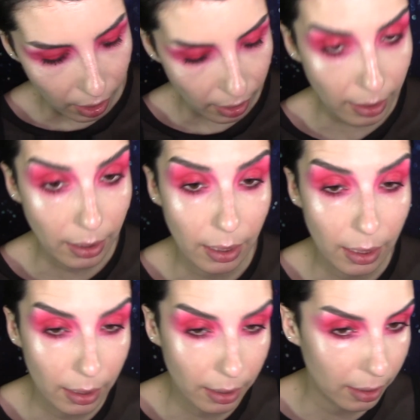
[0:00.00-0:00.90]
This
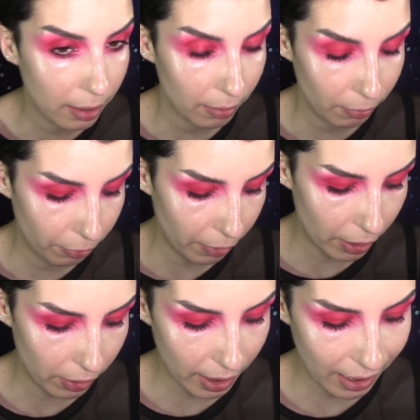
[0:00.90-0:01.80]
is
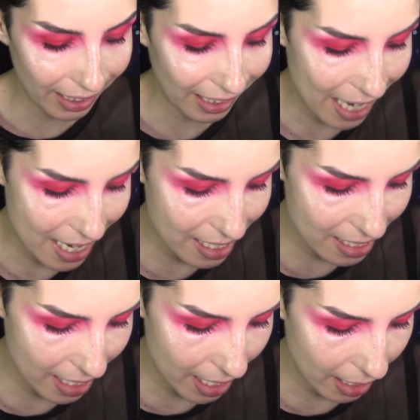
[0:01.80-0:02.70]
very
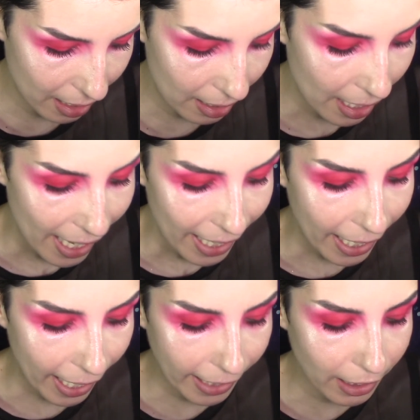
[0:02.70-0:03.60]
nice and
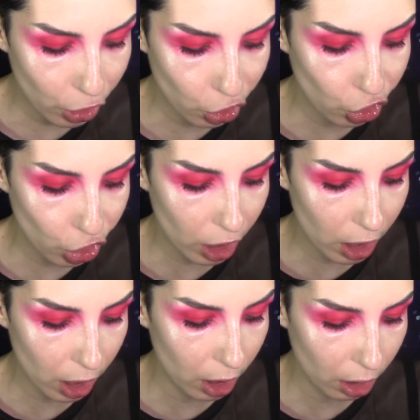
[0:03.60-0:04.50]
kind of
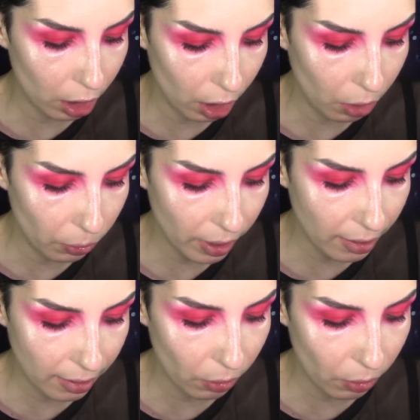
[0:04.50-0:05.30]
sheer and glowy, so